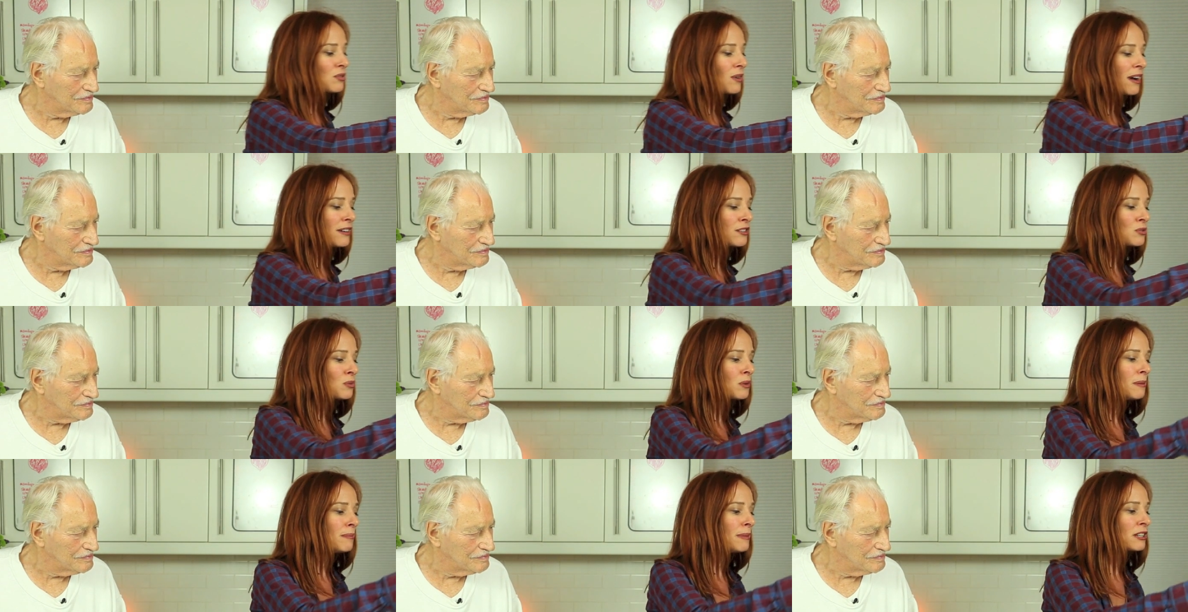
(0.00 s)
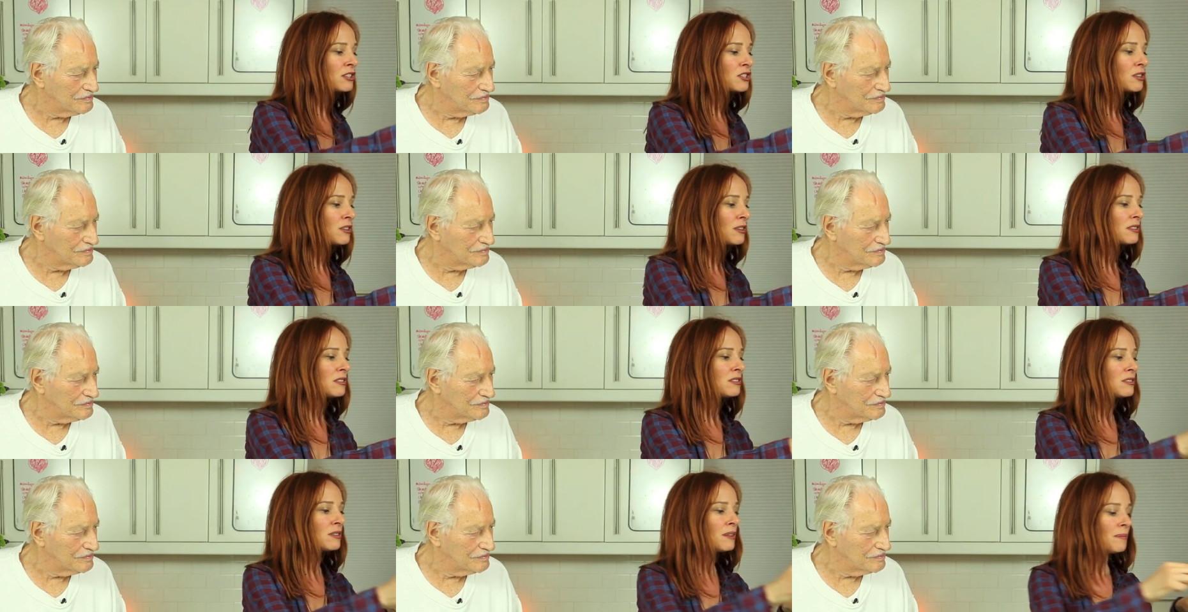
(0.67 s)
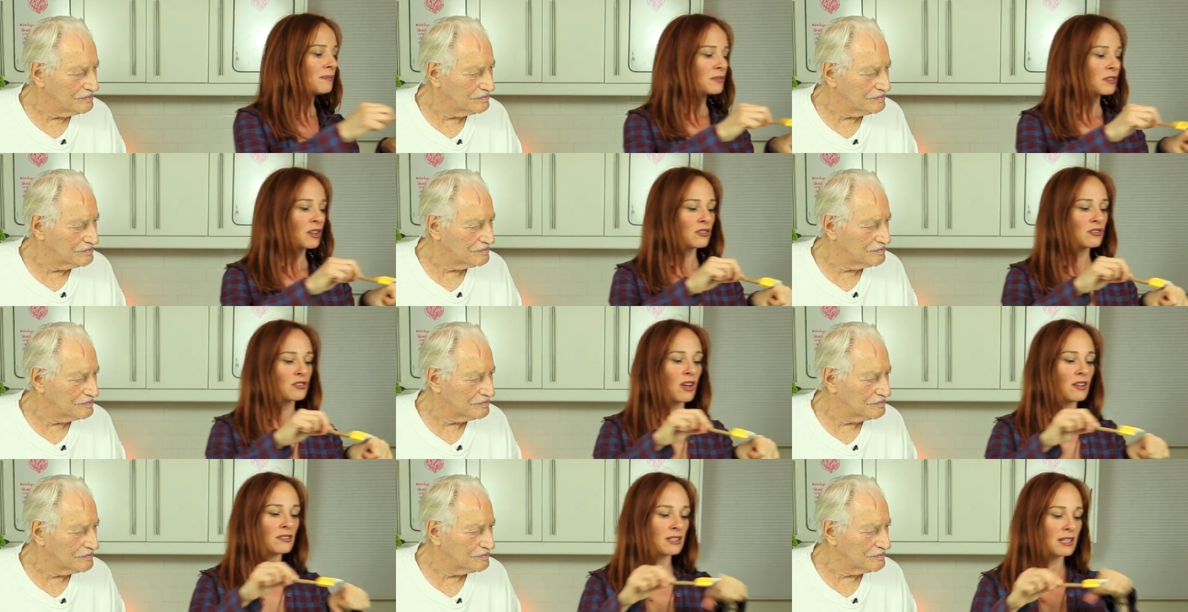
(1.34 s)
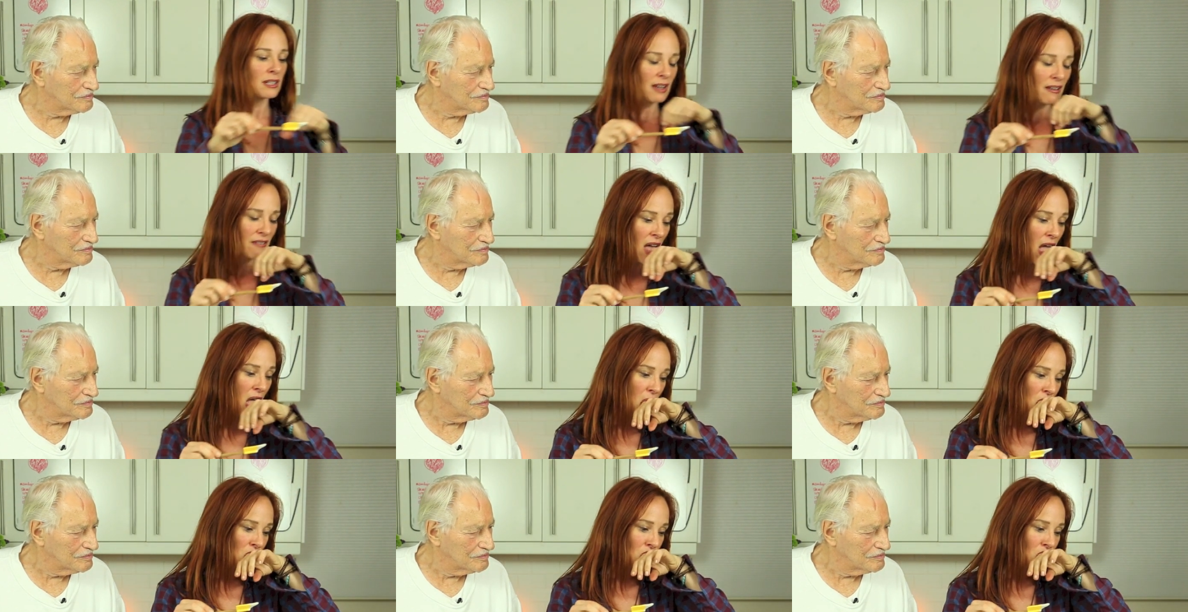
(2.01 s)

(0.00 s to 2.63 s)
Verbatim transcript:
Speaker 1: So I just want to make sure it's salty enough,